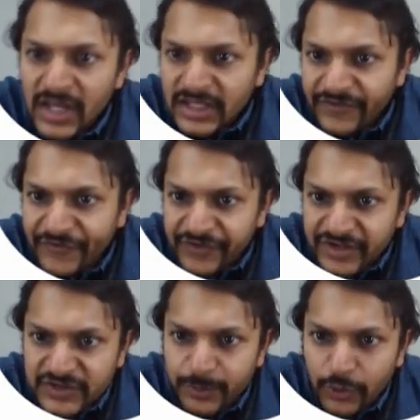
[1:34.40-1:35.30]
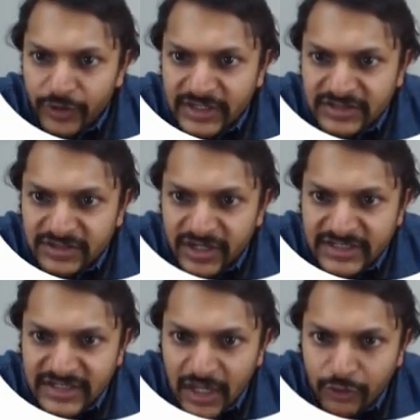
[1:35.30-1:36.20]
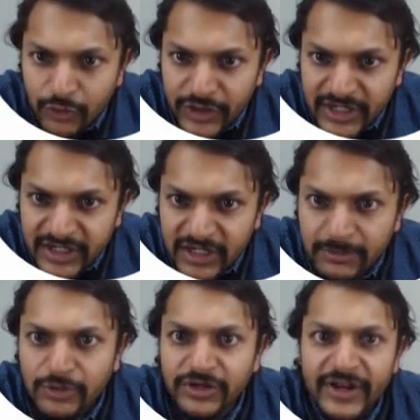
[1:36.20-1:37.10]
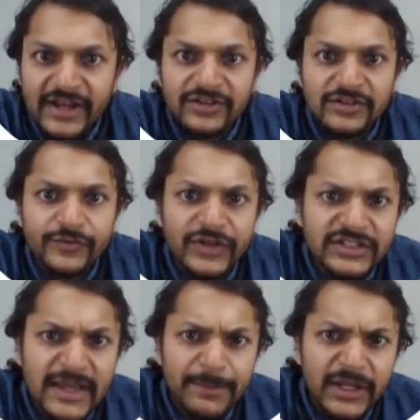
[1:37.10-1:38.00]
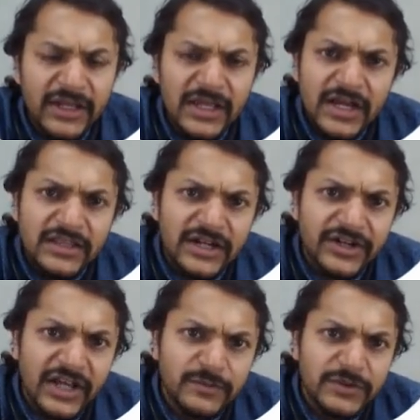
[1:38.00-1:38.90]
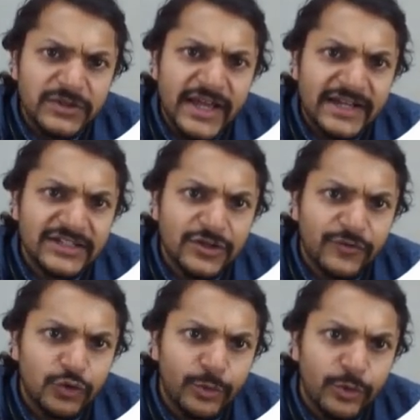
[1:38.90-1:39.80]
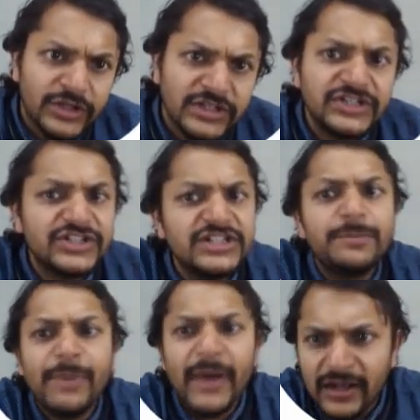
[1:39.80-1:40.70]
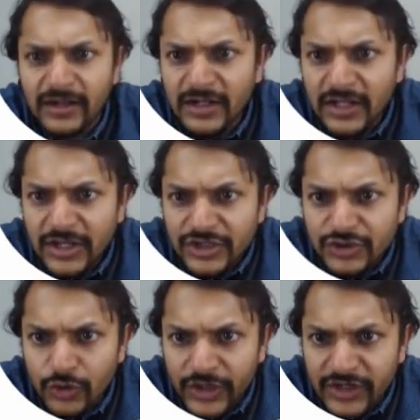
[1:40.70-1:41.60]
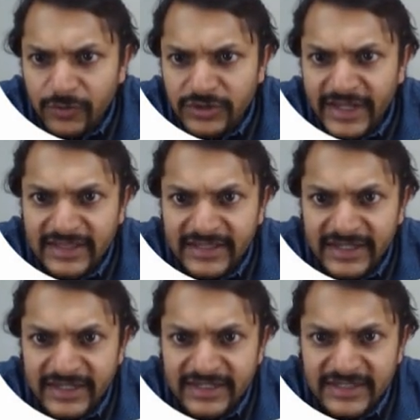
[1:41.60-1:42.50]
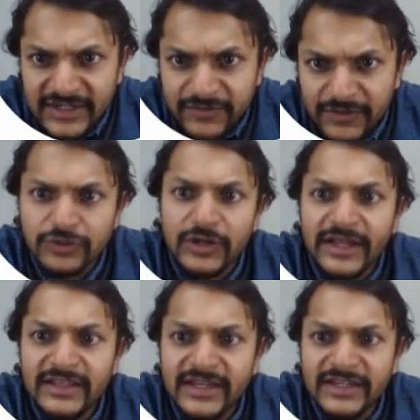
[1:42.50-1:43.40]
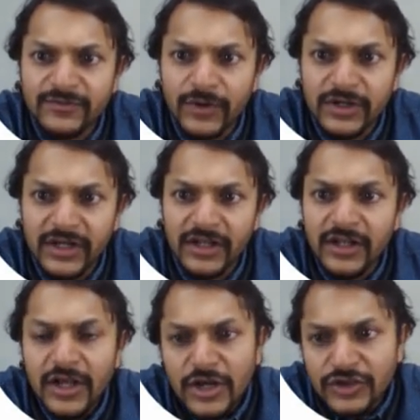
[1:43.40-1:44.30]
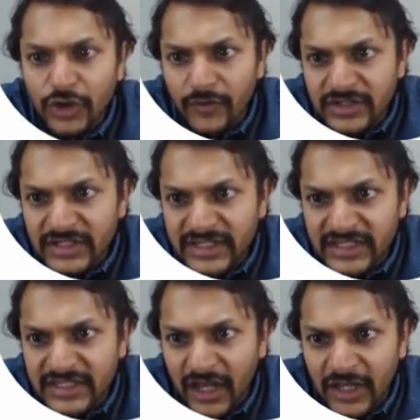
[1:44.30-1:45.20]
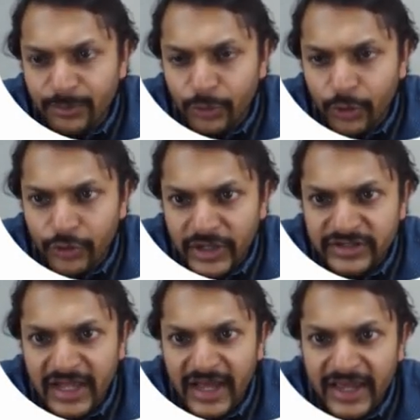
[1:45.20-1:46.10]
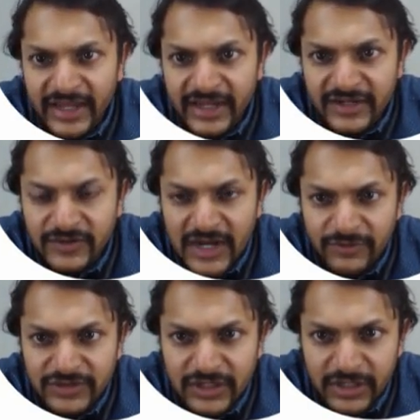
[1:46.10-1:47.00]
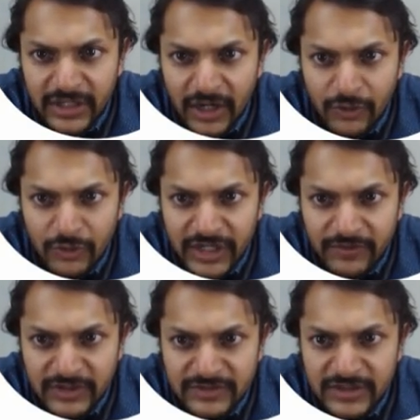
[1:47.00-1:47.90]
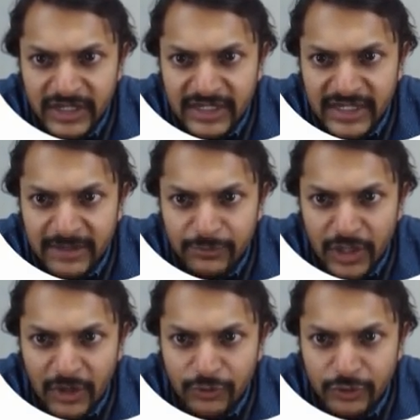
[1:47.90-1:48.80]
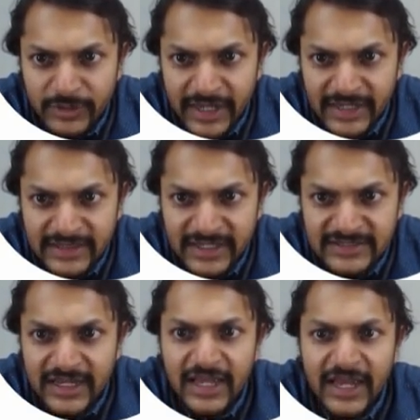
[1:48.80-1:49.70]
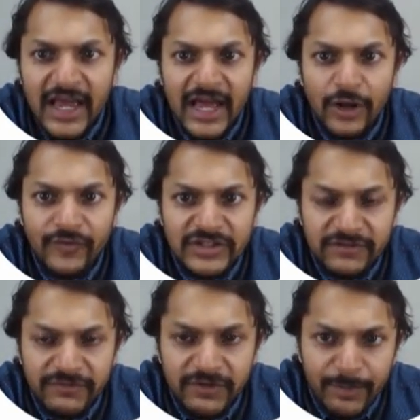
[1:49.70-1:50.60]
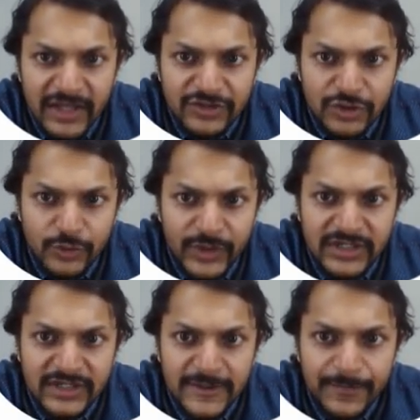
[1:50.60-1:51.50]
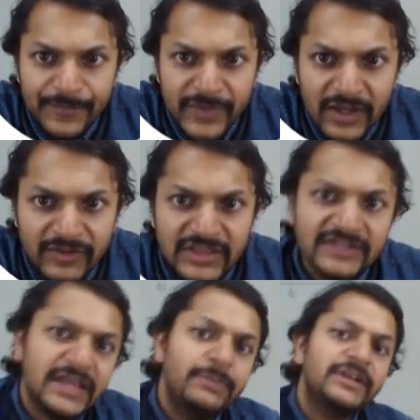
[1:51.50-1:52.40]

the first polarizer is now rotated about the direction. So what is happening? The transmission axis of two polarizers initially parallel. So it was like this, it was also like this, vertical. So obviously the unpolarized light that was coming out, it came out to be like this. And obviously it will pass through it with the same